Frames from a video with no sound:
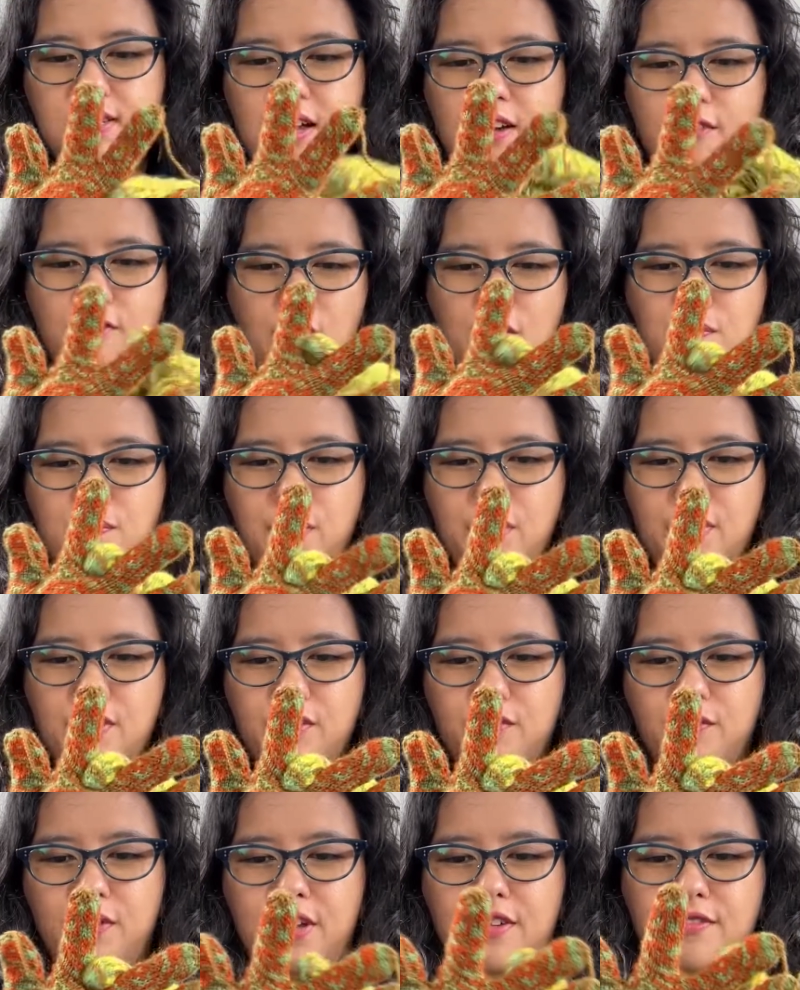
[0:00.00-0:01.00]
I won't bother
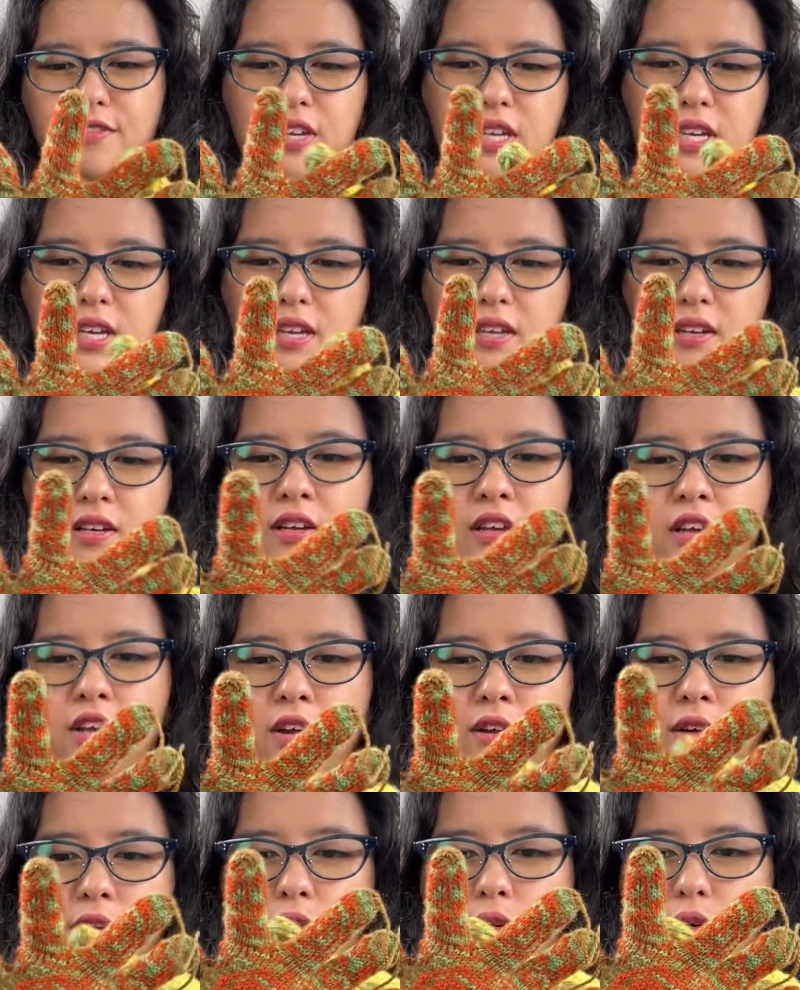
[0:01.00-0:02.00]
weaving in
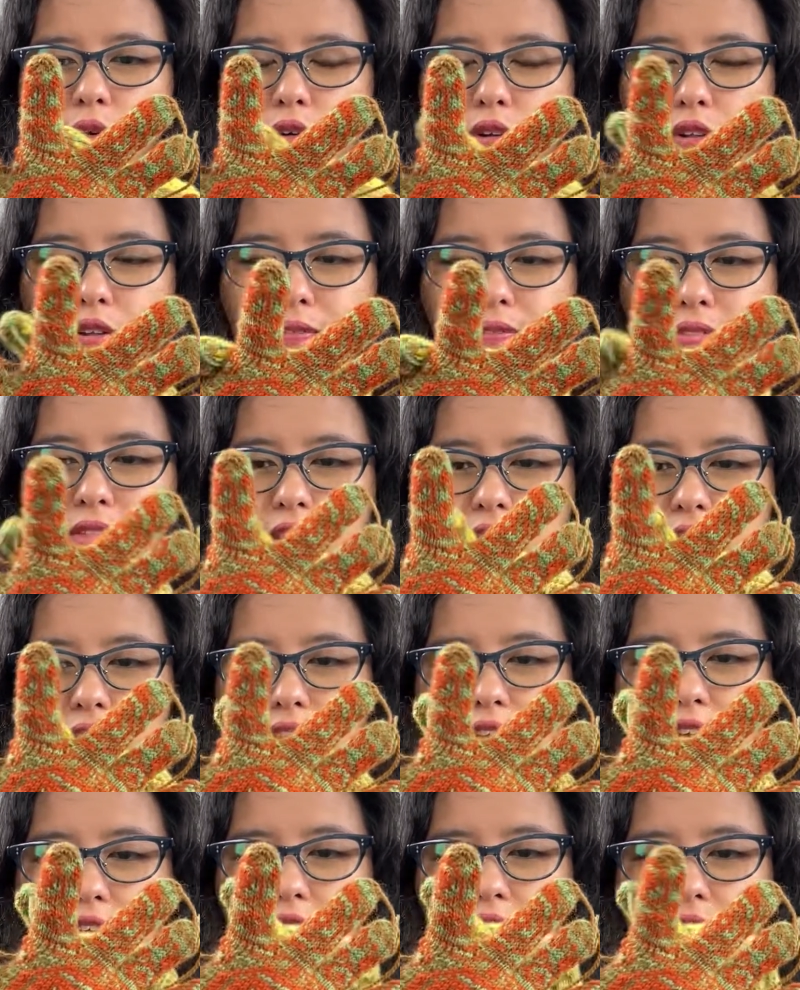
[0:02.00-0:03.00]
all of
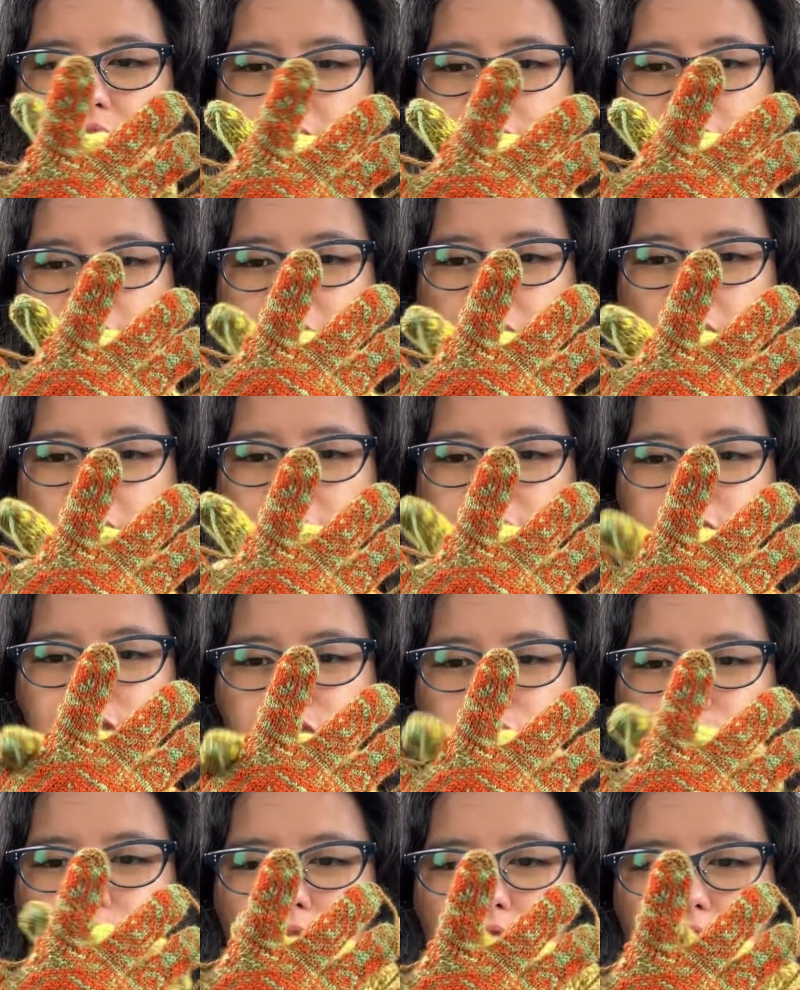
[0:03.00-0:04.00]
the
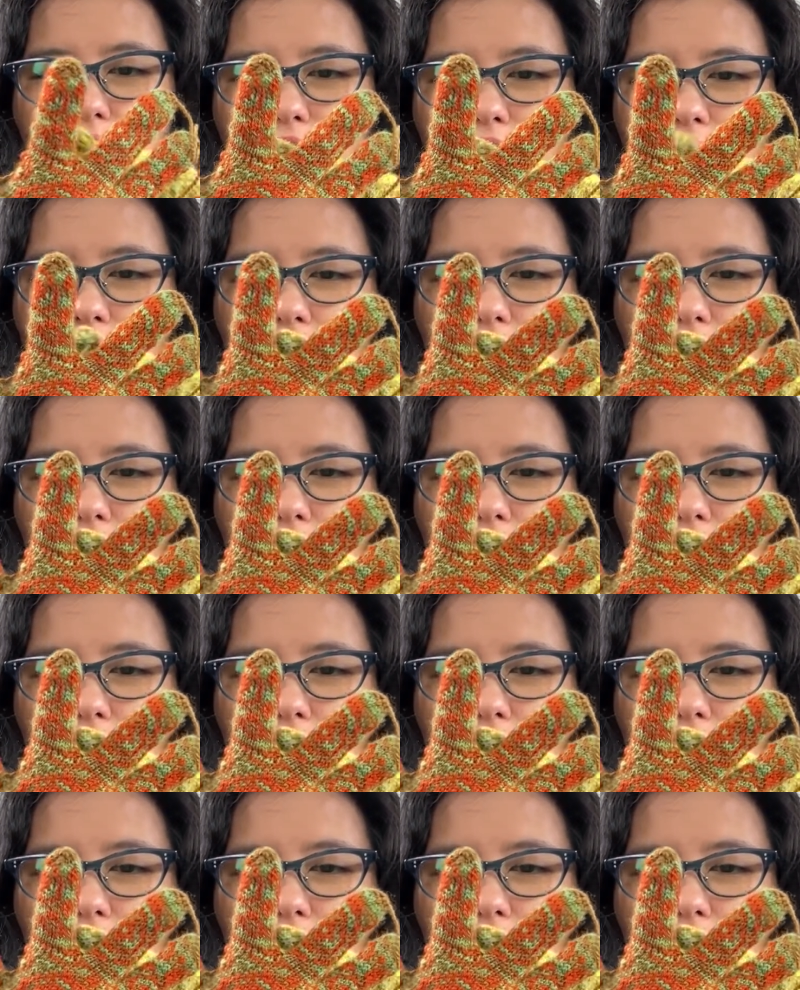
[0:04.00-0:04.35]
ends where